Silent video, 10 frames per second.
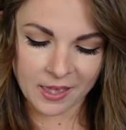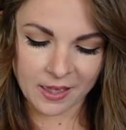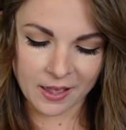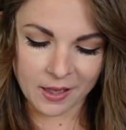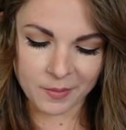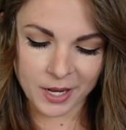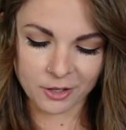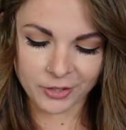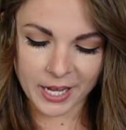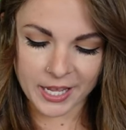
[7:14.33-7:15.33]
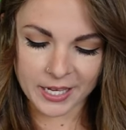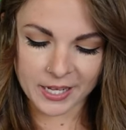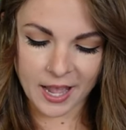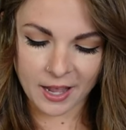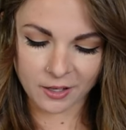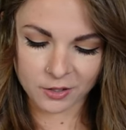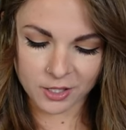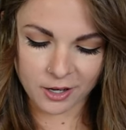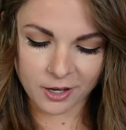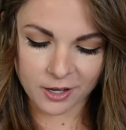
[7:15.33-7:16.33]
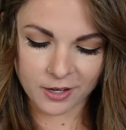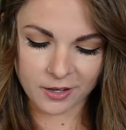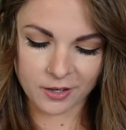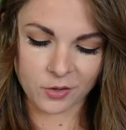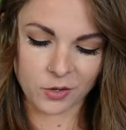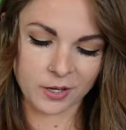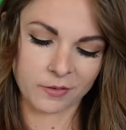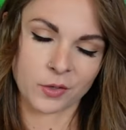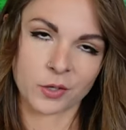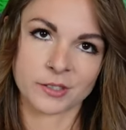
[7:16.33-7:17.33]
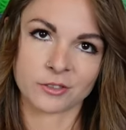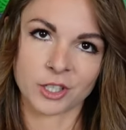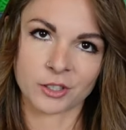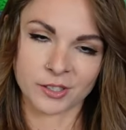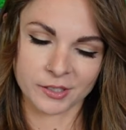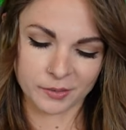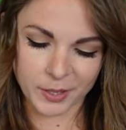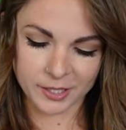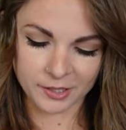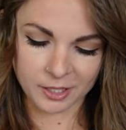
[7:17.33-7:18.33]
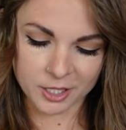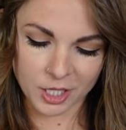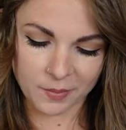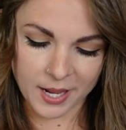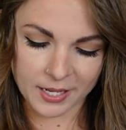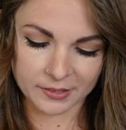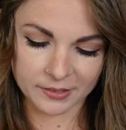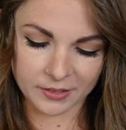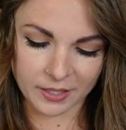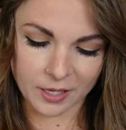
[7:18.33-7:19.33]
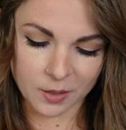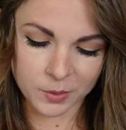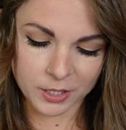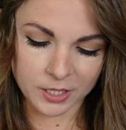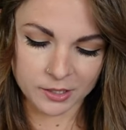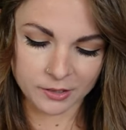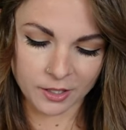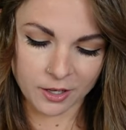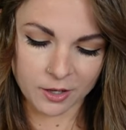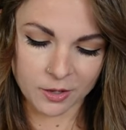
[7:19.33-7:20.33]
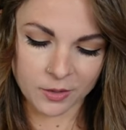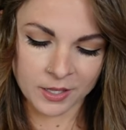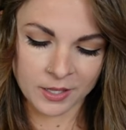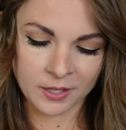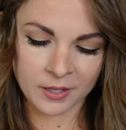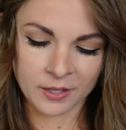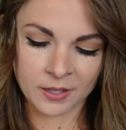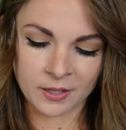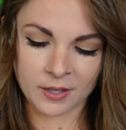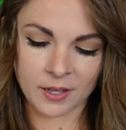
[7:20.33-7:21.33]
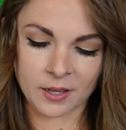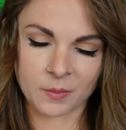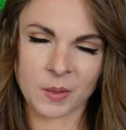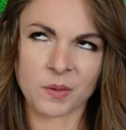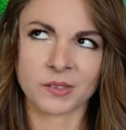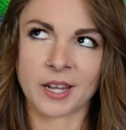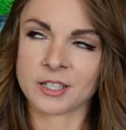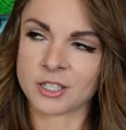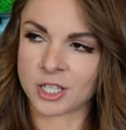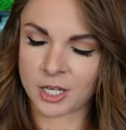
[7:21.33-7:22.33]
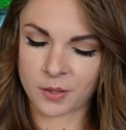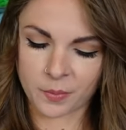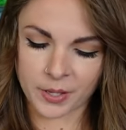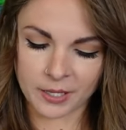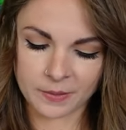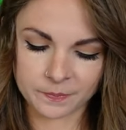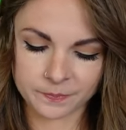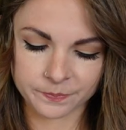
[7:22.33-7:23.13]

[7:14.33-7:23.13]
Um, I read ACOTAR, A Court of Thorns and Roses by Sarah J. Maas a couple years ago. Uh, maybe it was last year, but